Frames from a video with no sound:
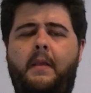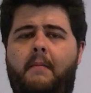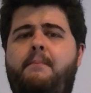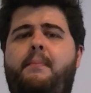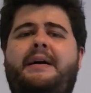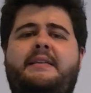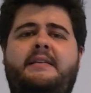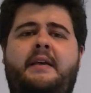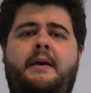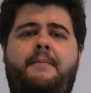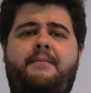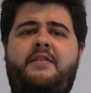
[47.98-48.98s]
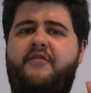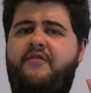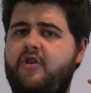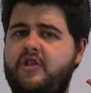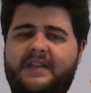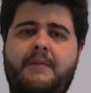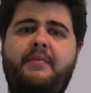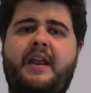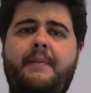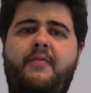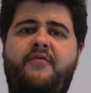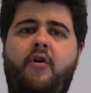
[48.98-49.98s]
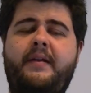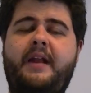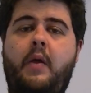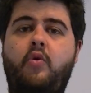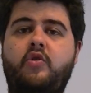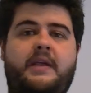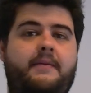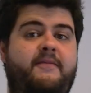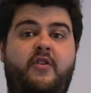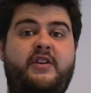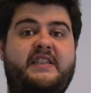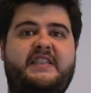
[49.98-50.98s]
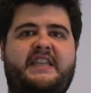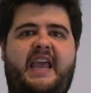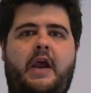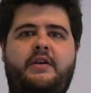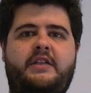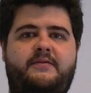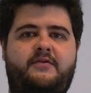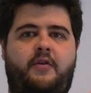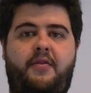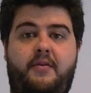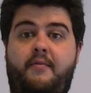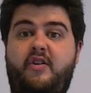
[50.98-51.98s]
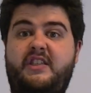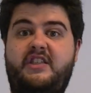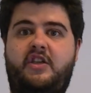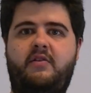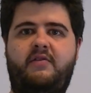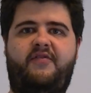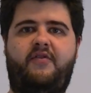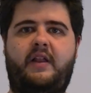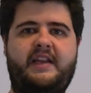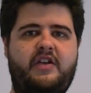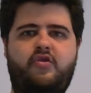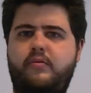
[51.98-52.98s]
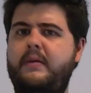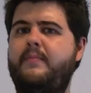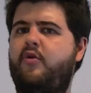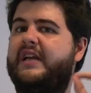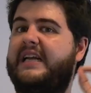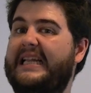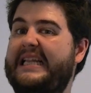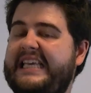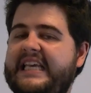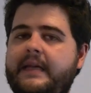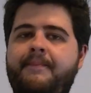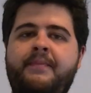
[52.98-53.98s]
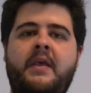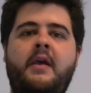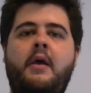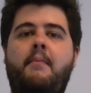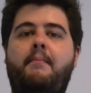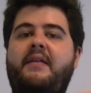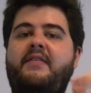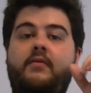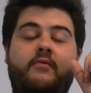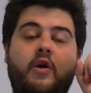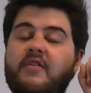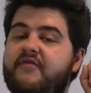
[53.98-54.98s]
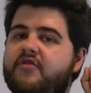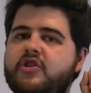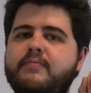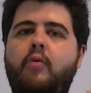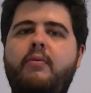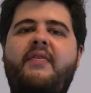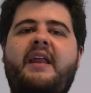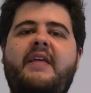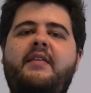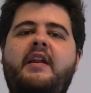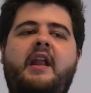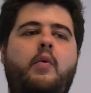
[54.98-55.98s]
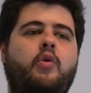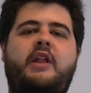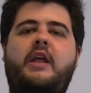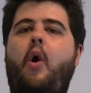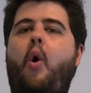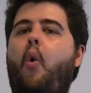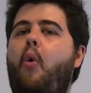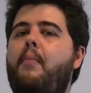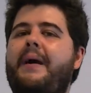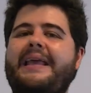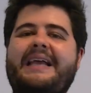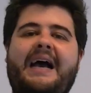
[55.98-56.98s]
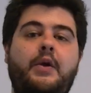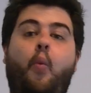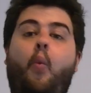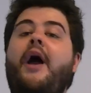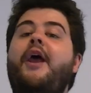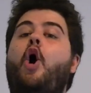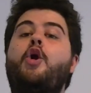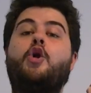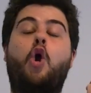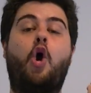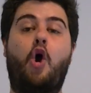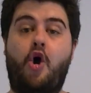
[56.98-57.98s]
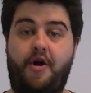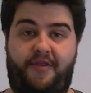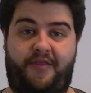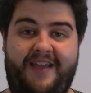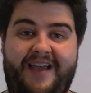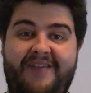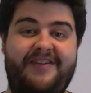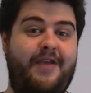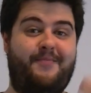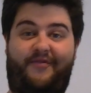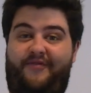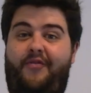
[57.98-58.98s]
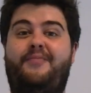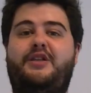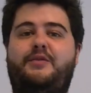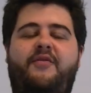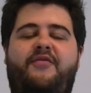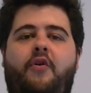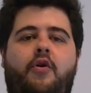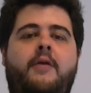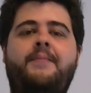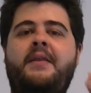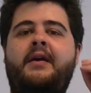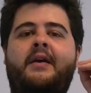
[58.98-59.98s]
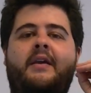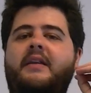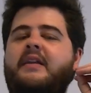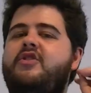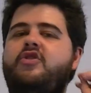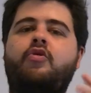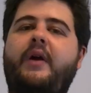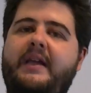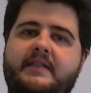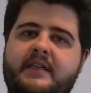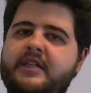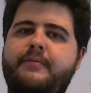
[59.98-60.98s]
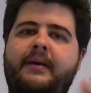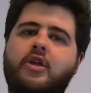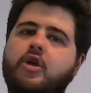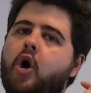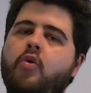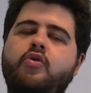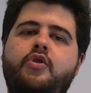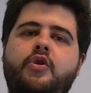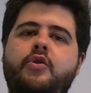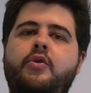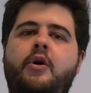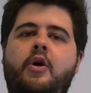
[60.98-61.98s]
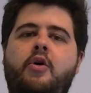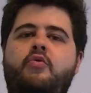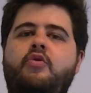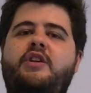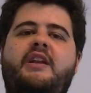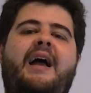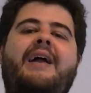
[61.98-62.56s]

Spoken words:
But the first time that I performed it, I was like very scared, it's something very skillful, I need to be very clean. But the very first moment that I did it, I was like, oh my god, why on earth haven't I performed this before? It is great, it is my go-to routine.